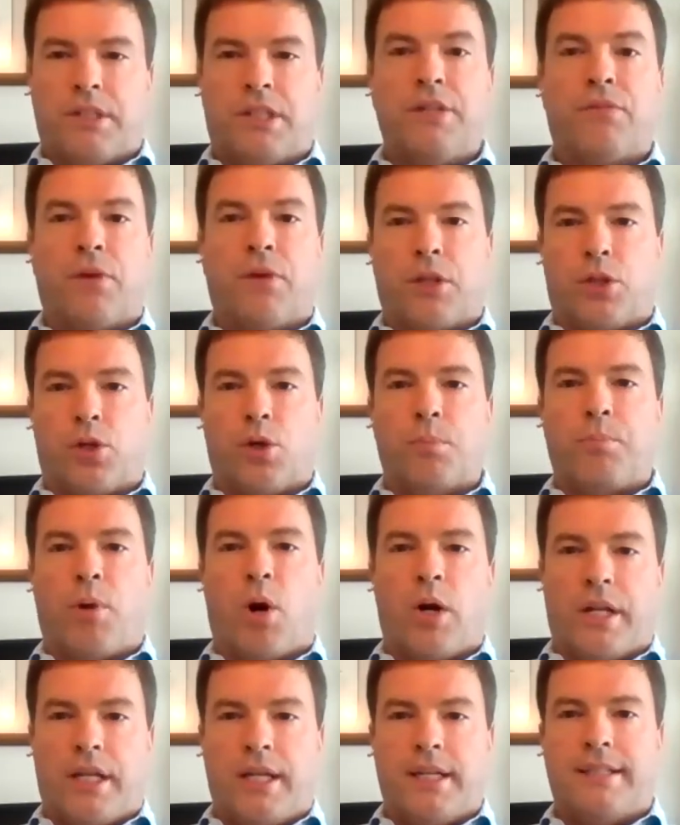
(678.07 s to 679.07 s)
different
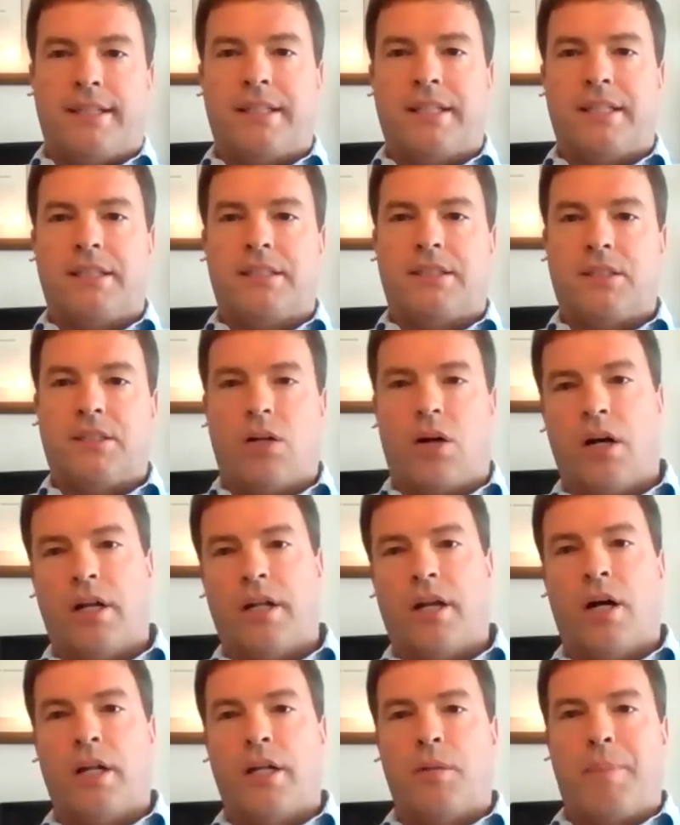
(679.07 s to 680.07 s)
third-party entities
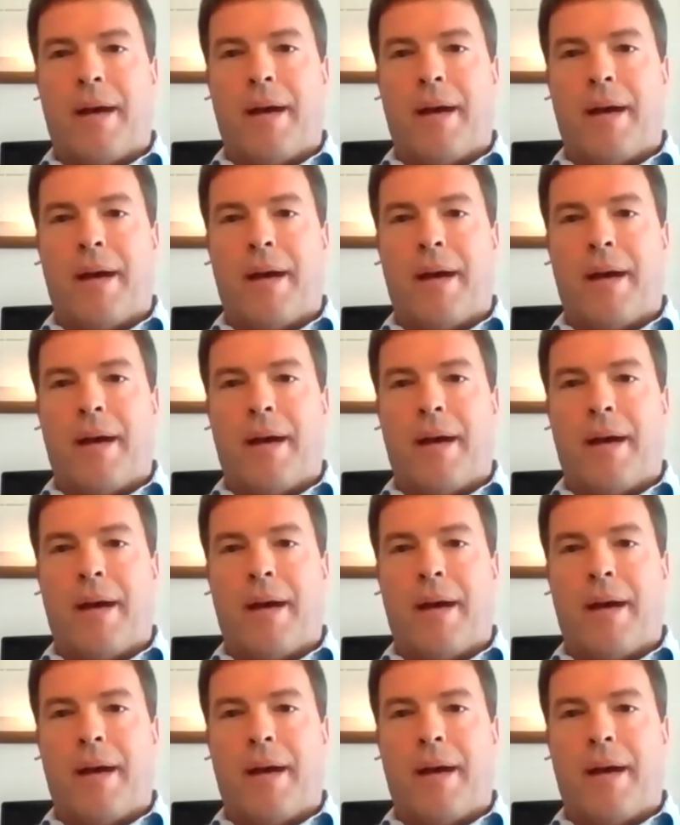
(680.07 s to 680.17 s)
on